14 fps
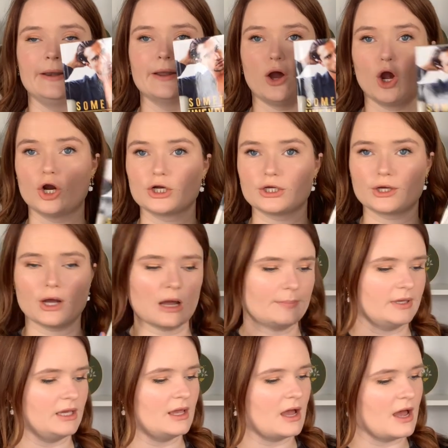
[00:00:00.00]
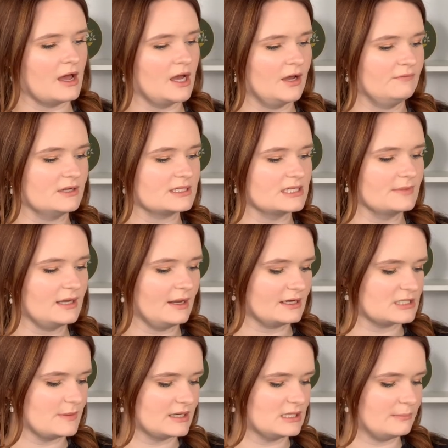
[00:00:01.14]
A R C copy of Something
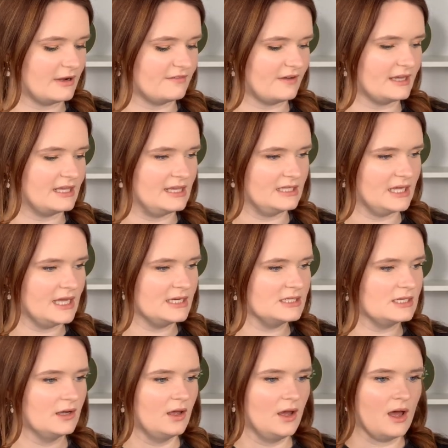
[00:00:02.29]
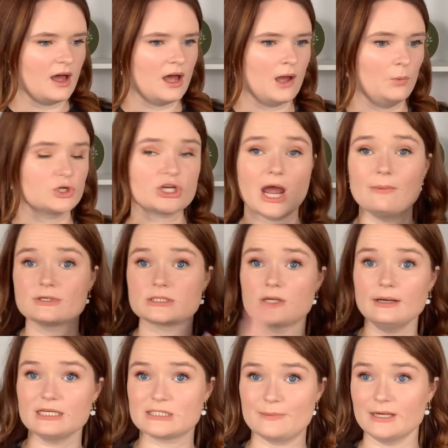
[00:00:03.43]
Unexpected by Vikeeland, um, which I was not
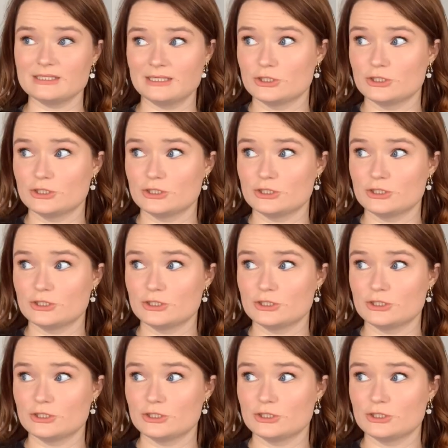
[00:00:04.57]
expecting.